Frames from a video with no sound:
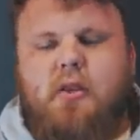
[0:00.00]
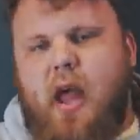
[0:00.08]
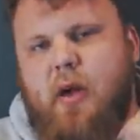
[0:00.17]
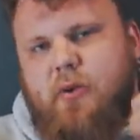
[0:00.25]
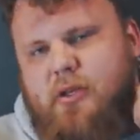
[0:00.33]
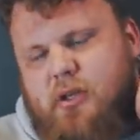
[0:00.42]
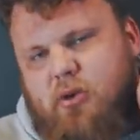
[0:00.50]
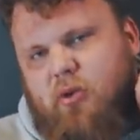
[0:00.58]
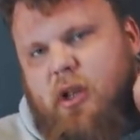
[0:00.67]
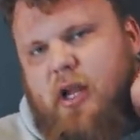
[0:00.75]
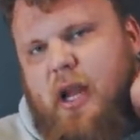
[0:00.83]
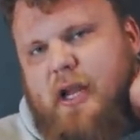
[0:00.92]
it was
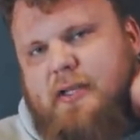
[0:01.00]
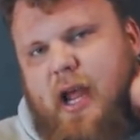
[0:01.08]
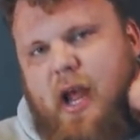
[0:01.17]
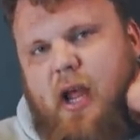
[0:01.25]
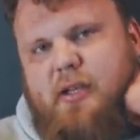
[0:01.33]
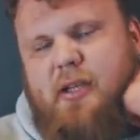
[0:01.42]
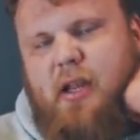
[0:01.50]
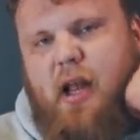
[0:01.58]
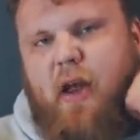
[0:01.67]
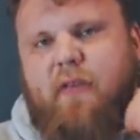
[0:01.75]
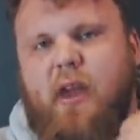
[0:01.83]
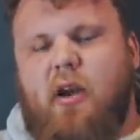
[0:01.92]
really nice that I still
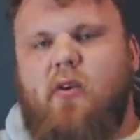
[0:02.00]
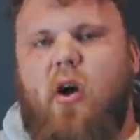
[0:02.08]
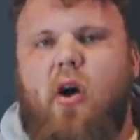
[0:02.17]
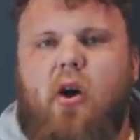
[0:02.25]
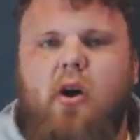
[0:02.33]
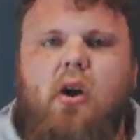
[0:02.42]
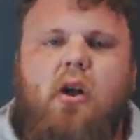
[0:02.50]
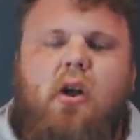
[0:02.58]
have that raw